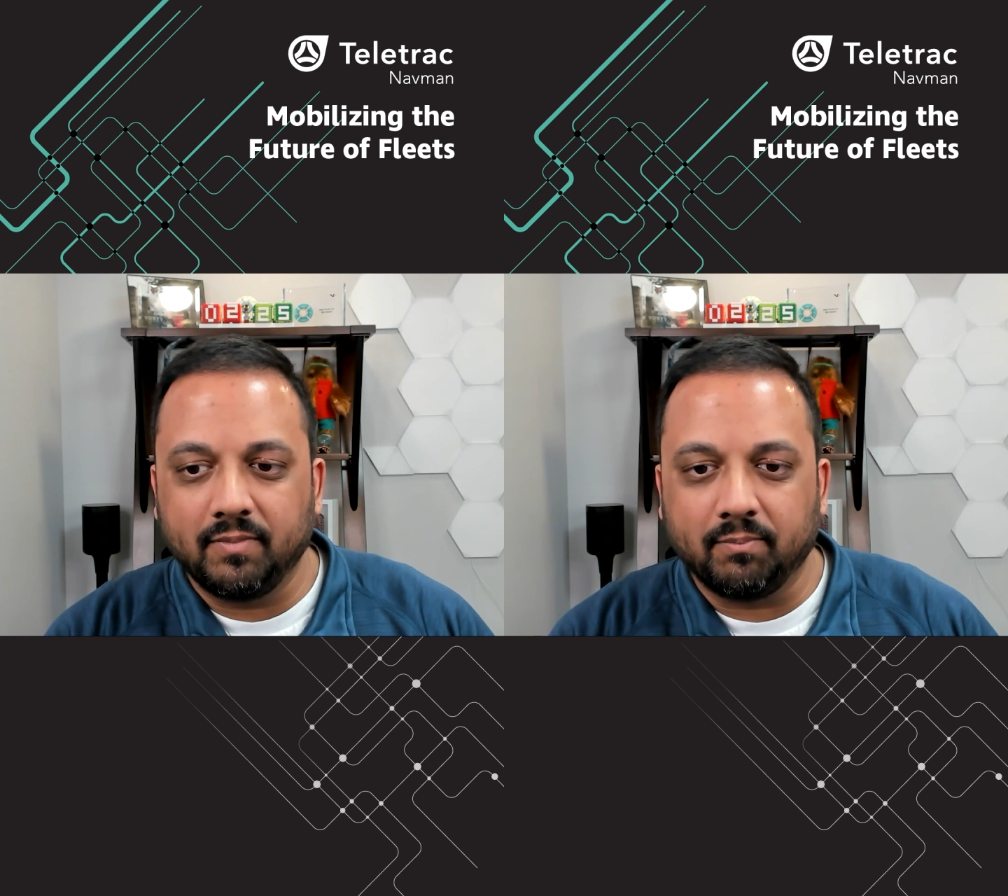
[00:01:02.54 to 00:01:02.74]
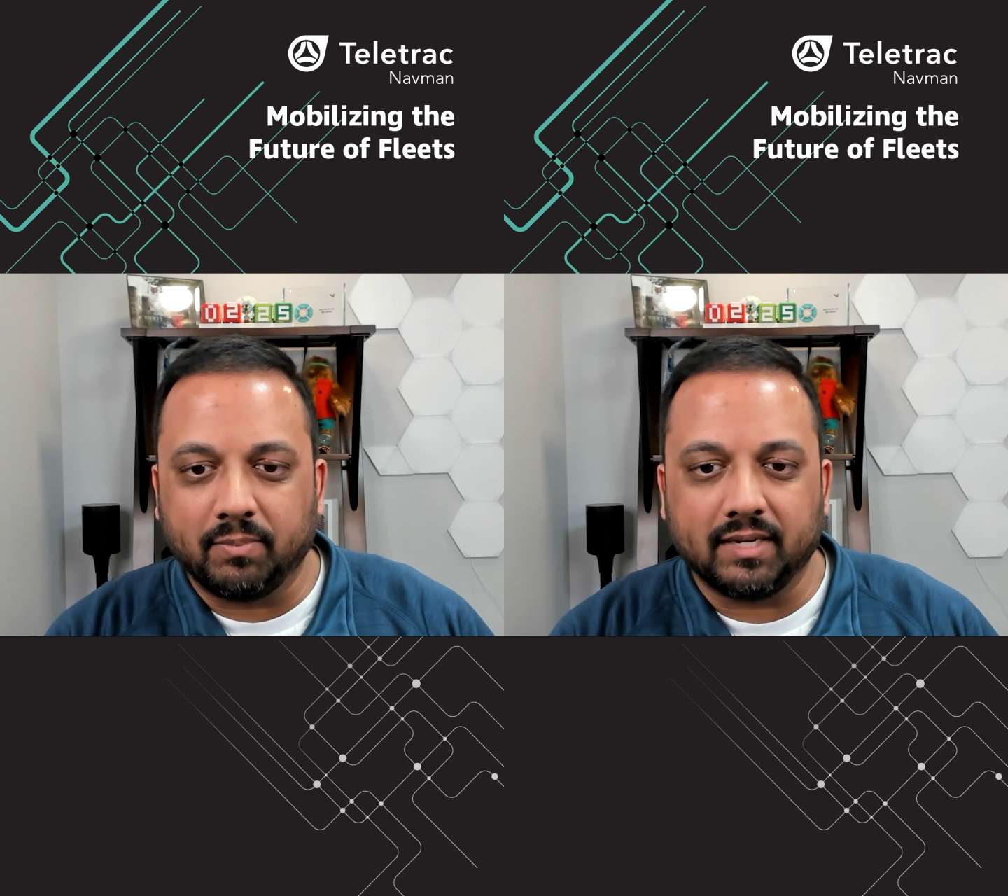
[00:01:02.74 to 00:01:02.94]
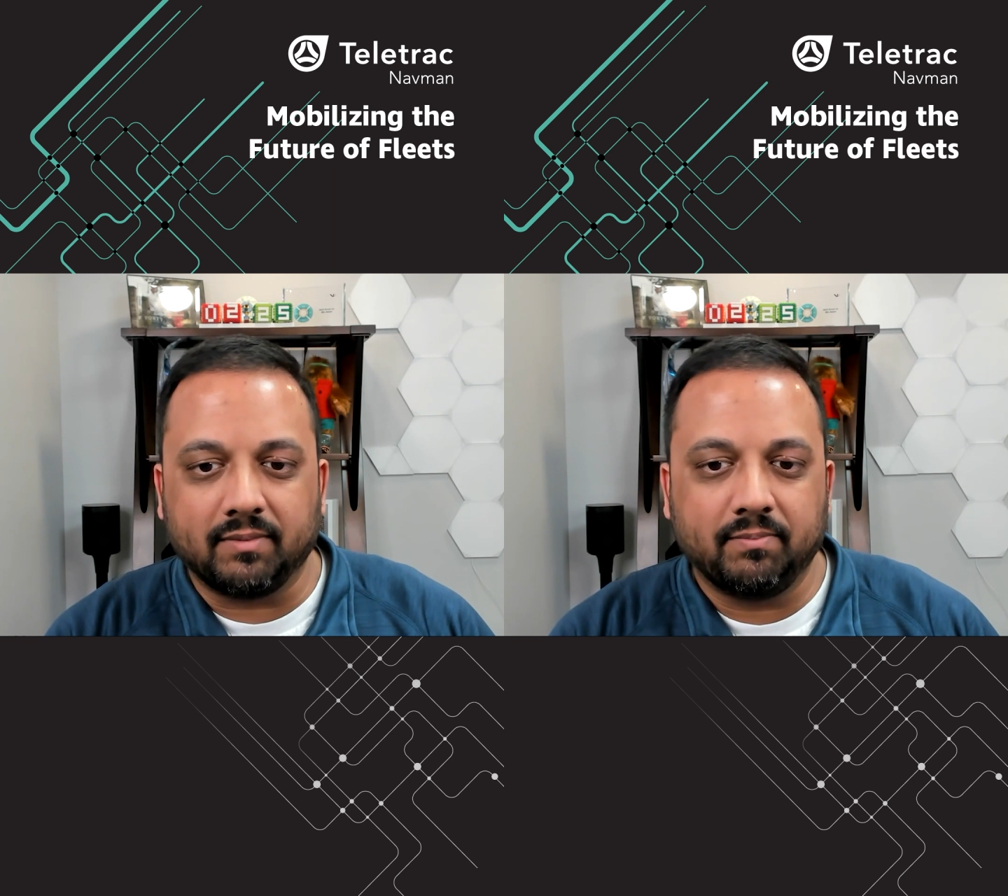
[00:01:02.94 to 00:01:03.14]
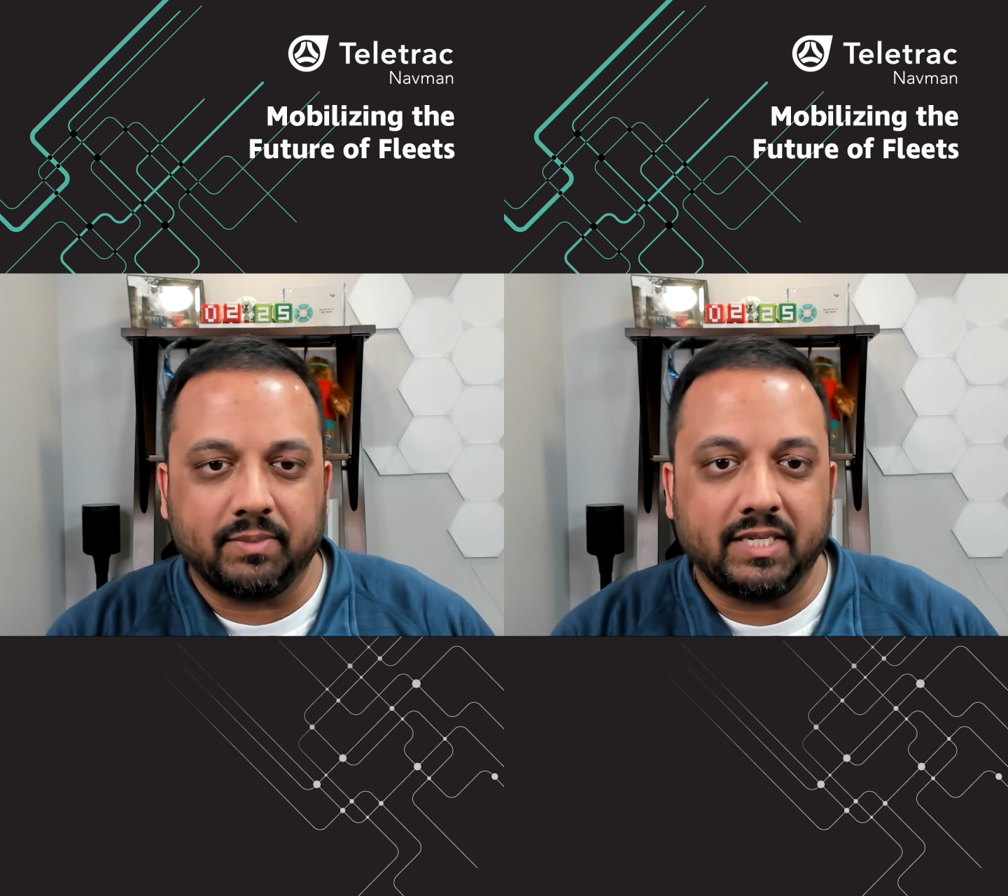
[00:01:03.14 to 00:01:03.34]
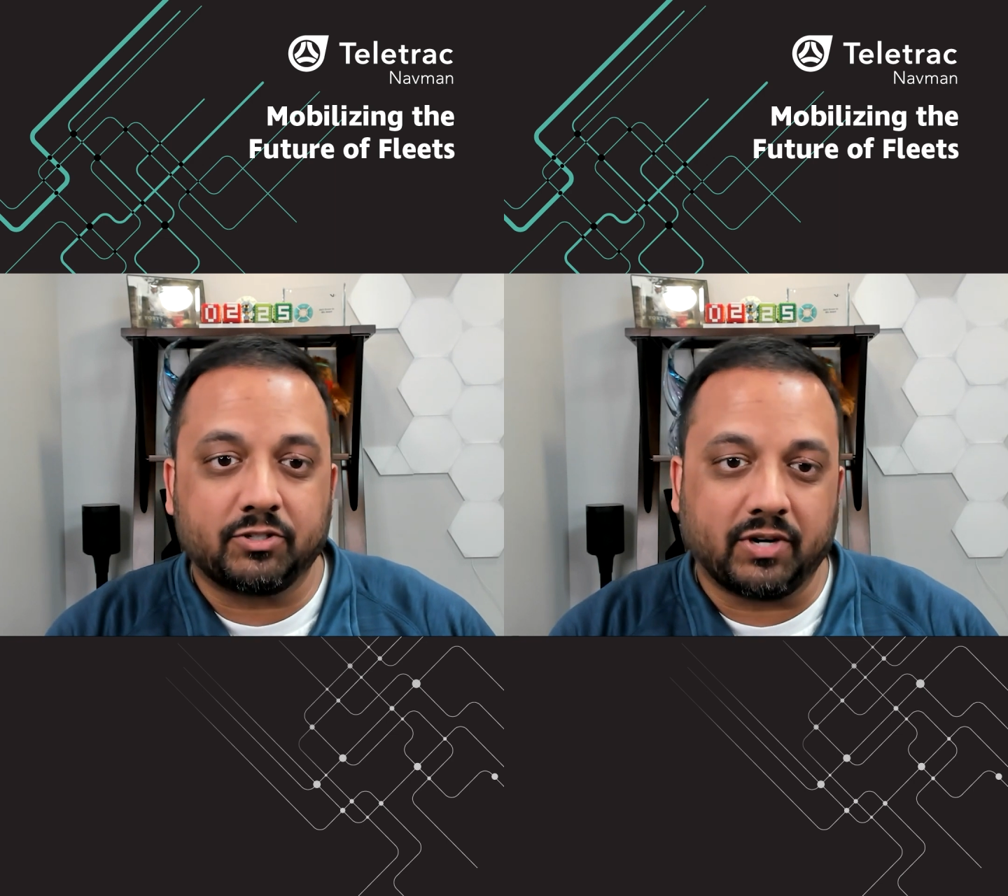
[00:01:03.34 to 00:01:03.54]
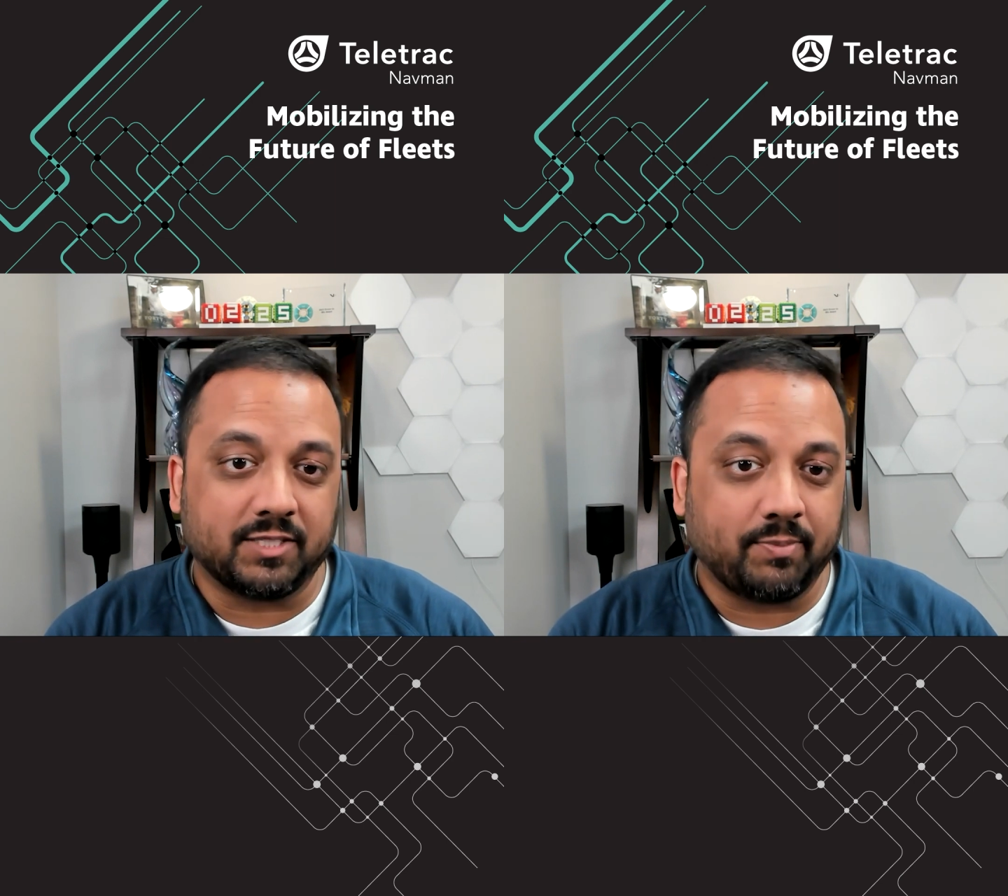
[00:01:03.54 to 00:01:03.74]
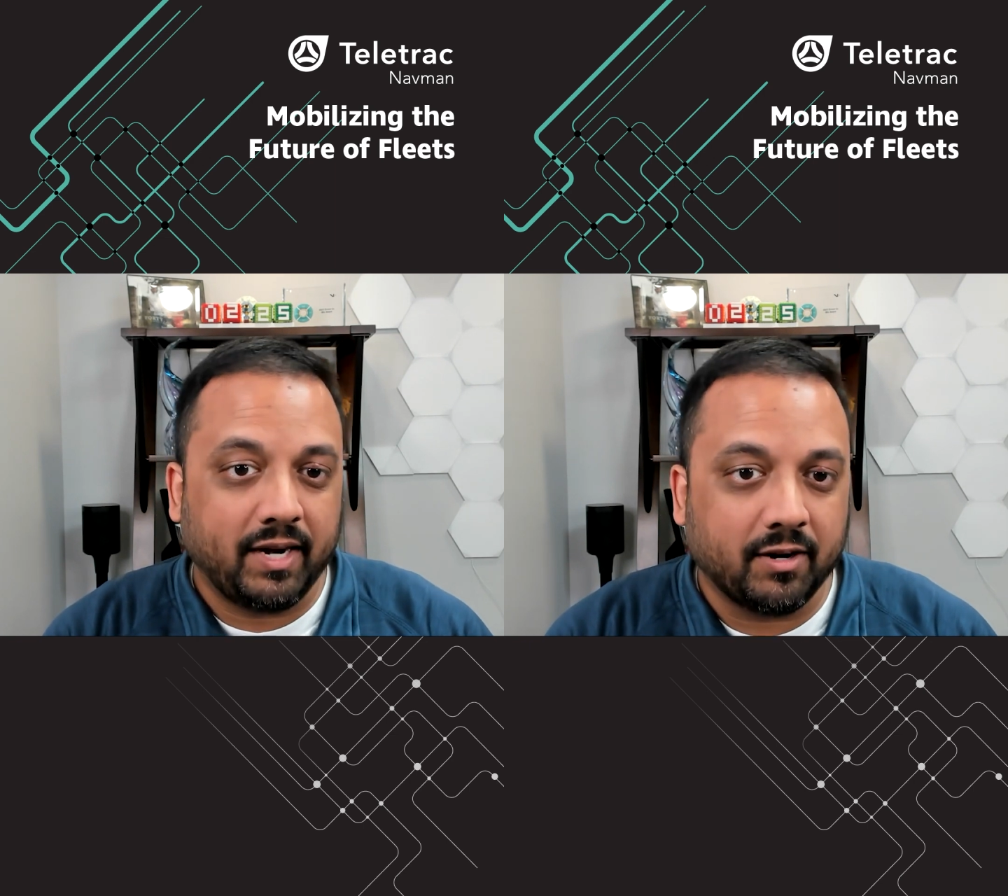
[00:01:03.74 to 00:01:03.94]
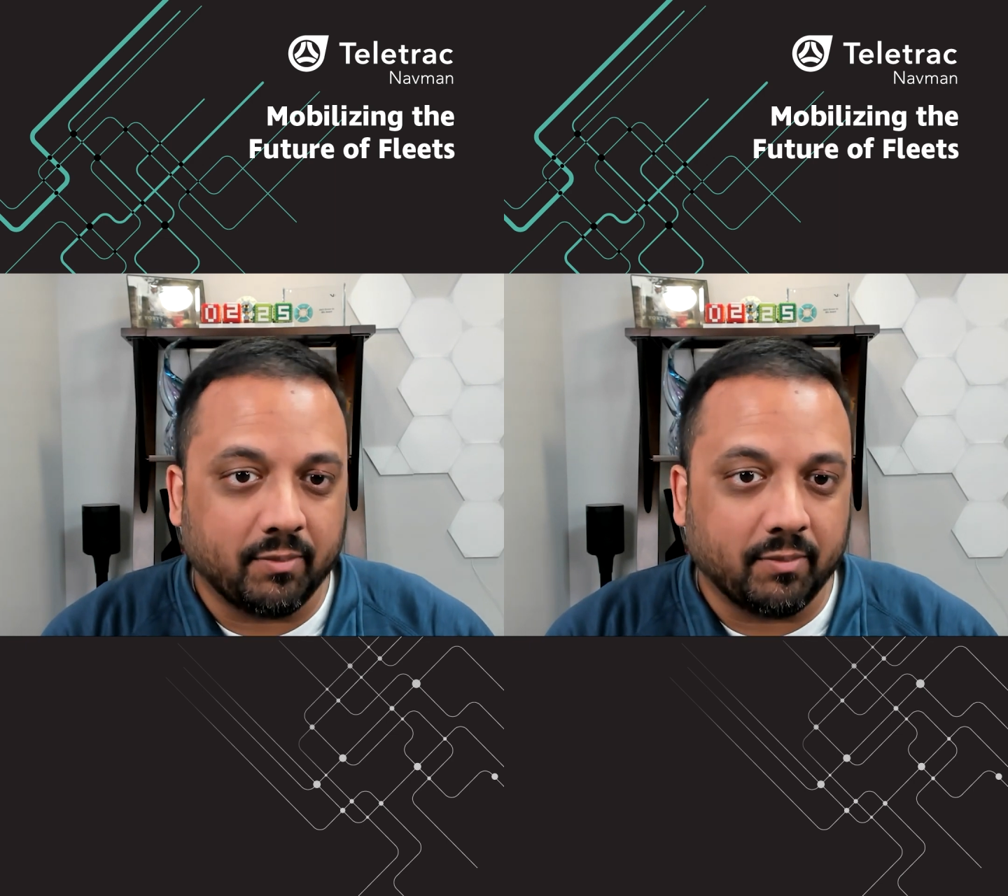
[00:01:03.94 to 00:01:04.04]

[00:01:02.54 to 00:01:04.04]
But being transparent